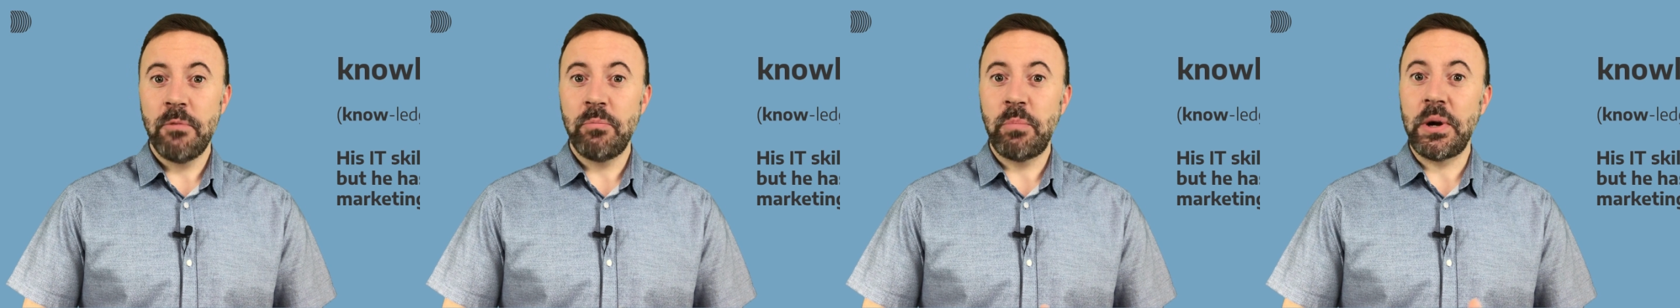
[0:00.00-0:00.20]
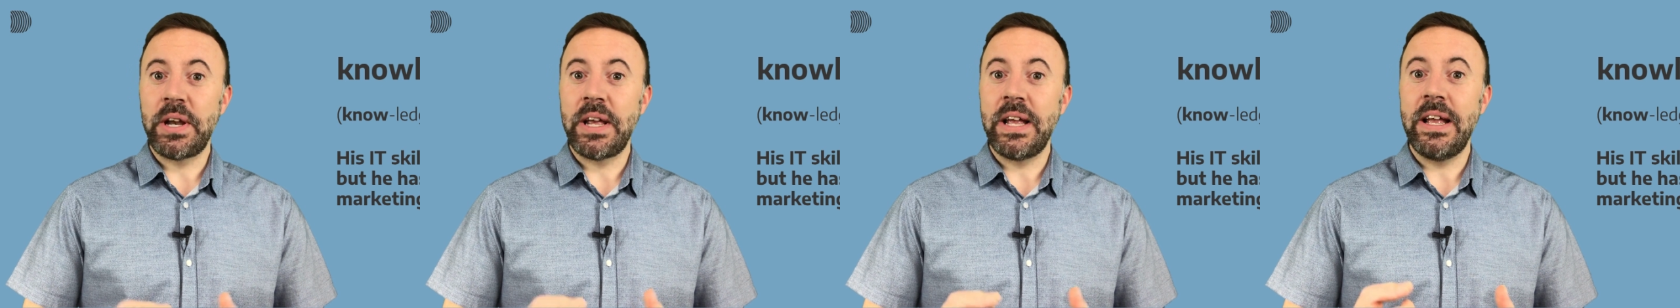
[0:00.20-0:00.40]

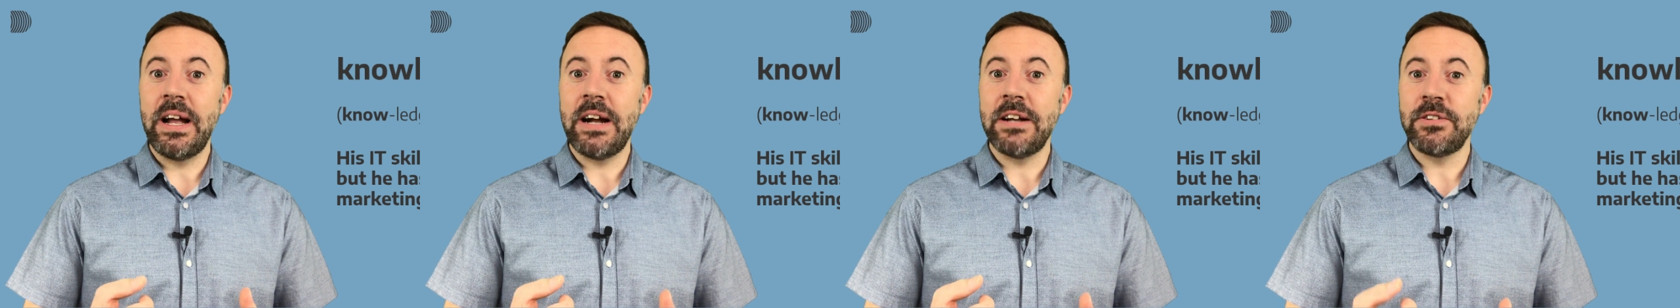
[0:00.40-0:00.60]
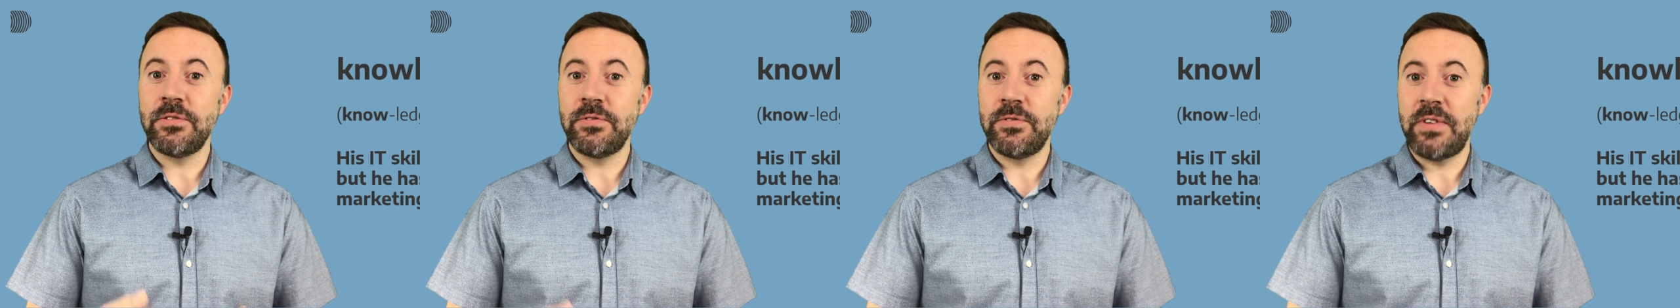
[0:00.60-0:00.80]
but he
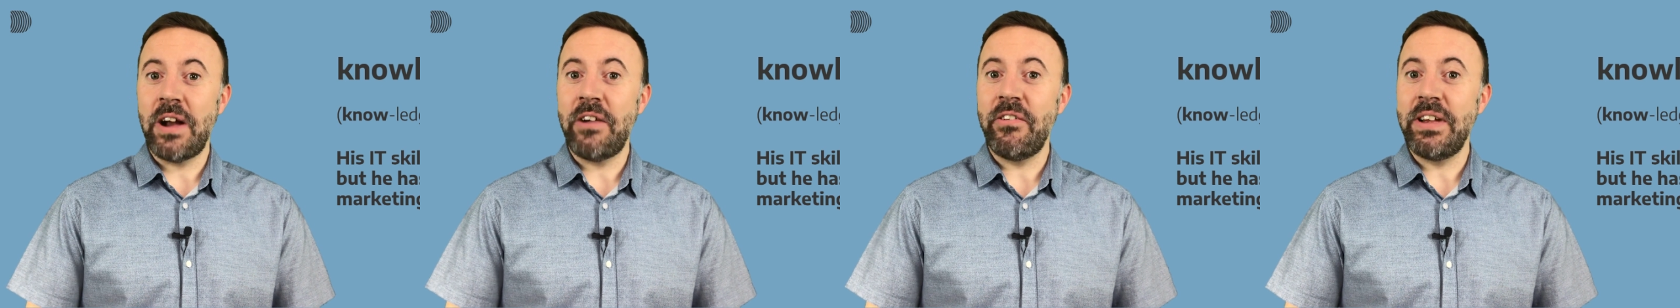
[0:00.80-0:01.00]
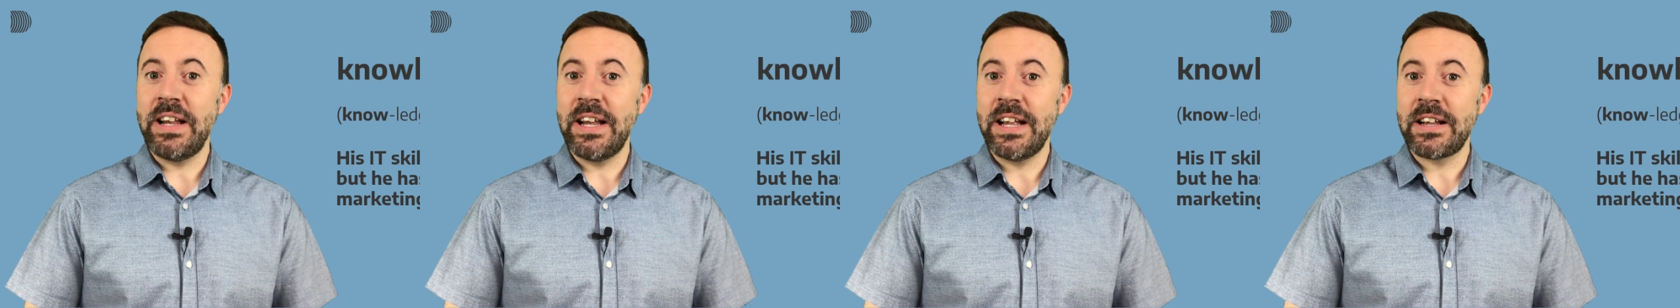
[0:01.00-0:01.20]
has
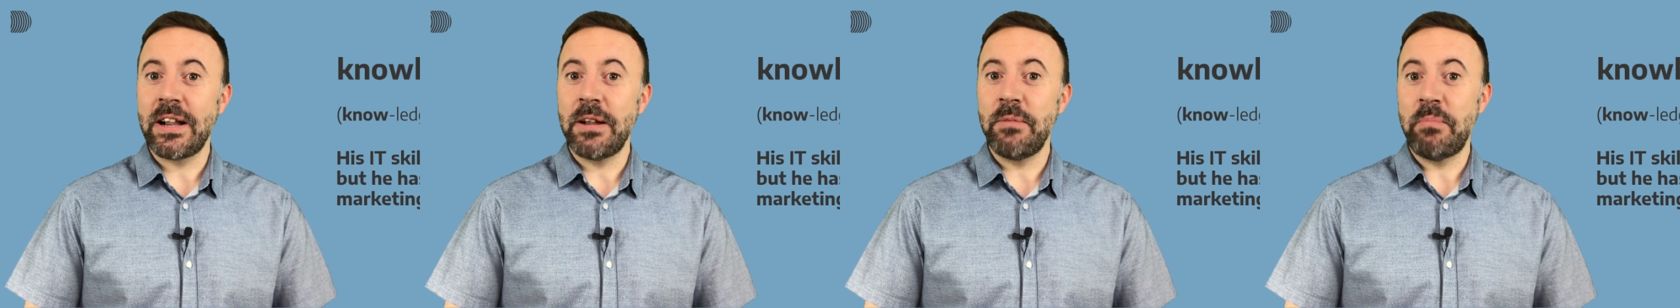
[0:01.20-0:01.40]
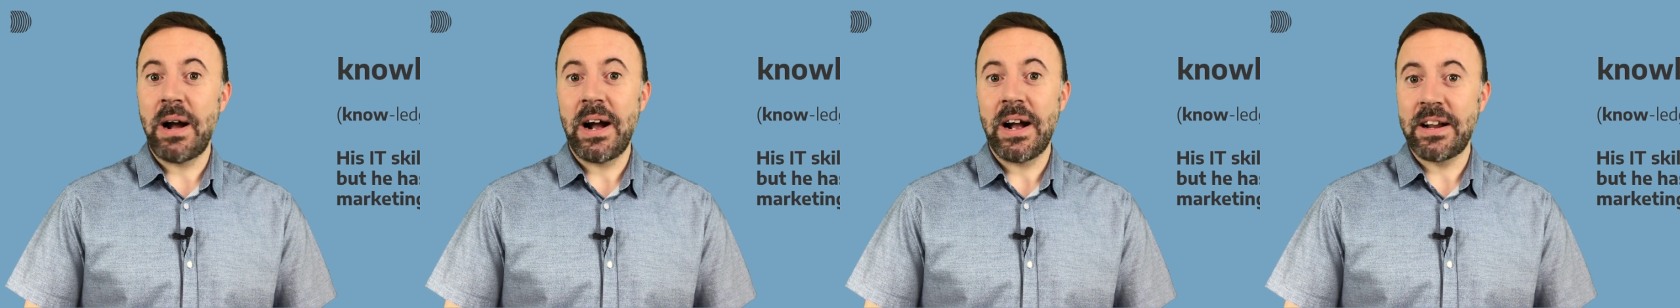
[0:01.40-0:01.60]
very
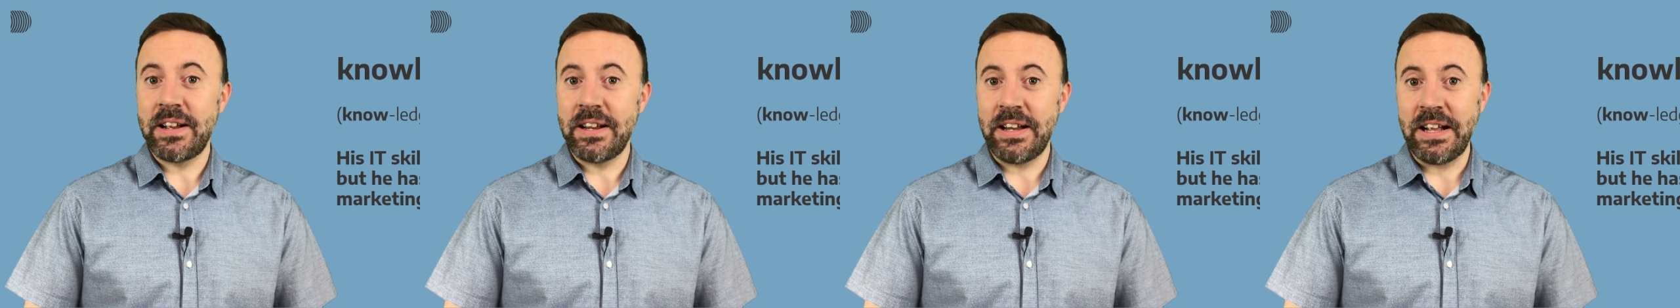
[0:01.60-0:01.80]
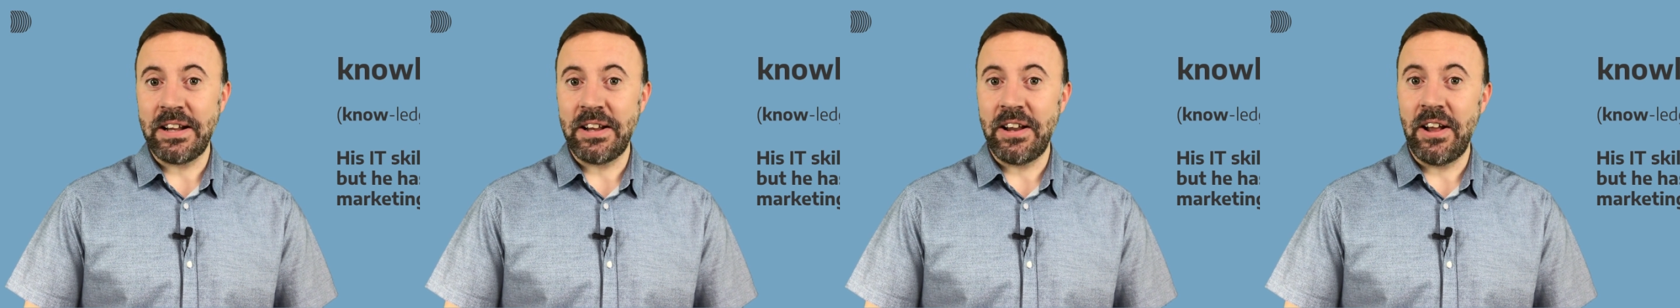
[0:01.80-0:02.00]
little
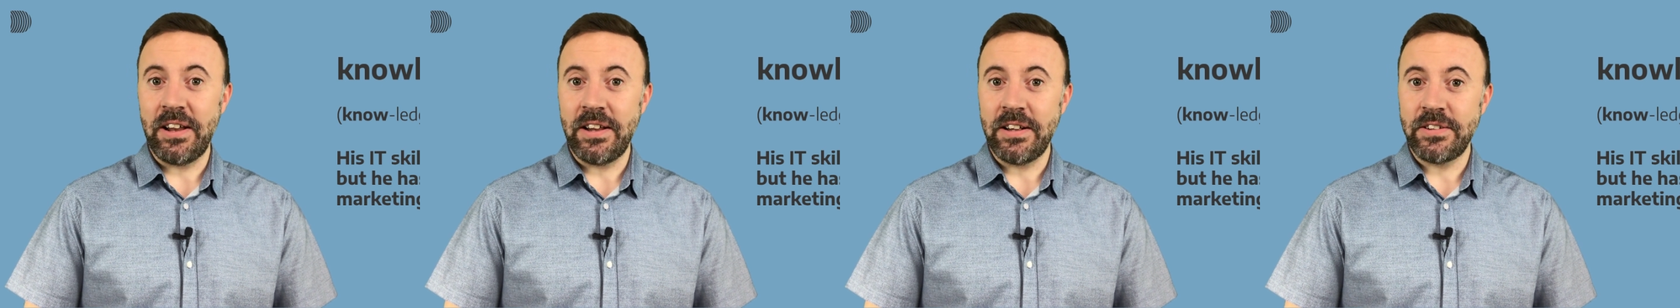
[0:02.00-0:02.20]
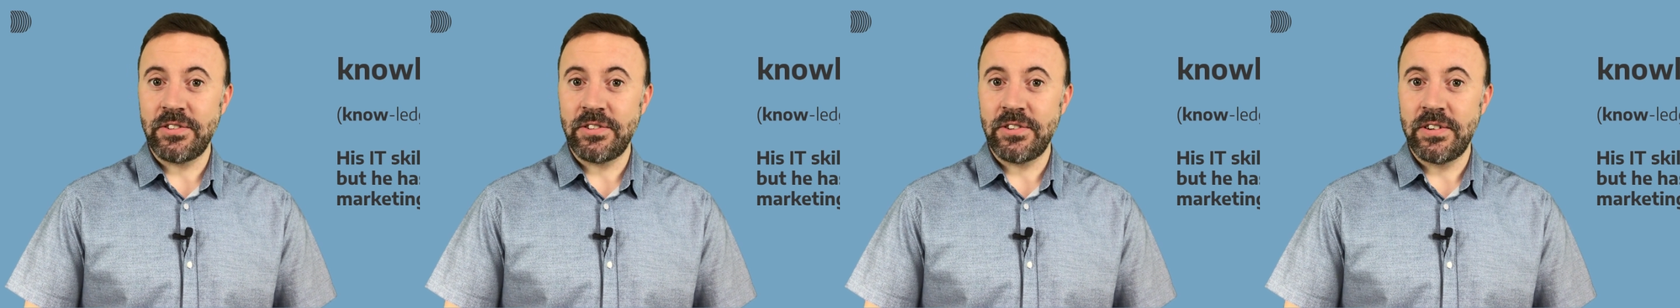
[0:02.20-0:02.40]
marketing
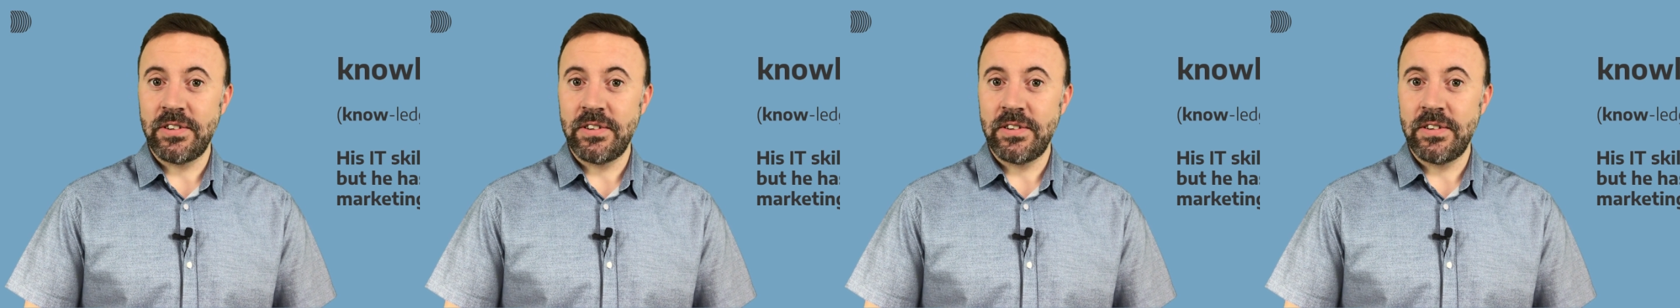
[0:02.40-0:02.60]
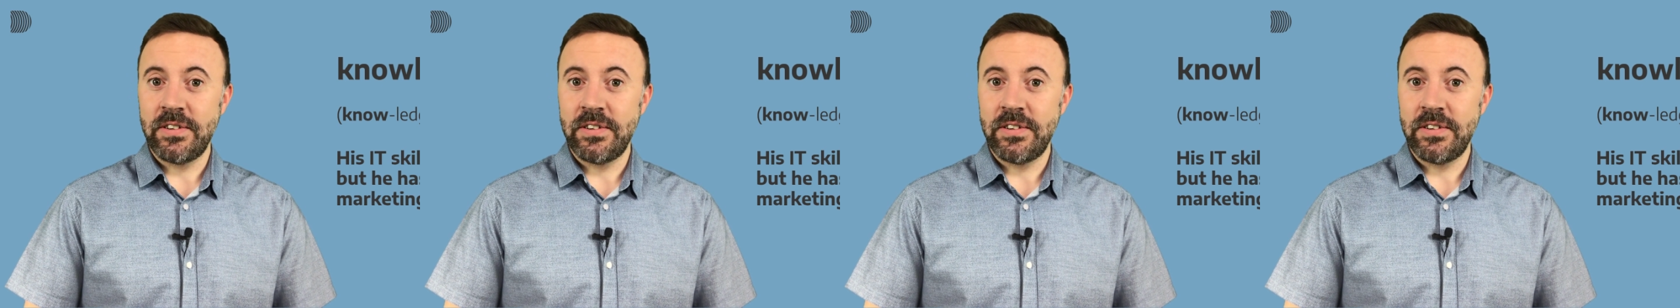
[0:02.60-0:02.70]
knowledge.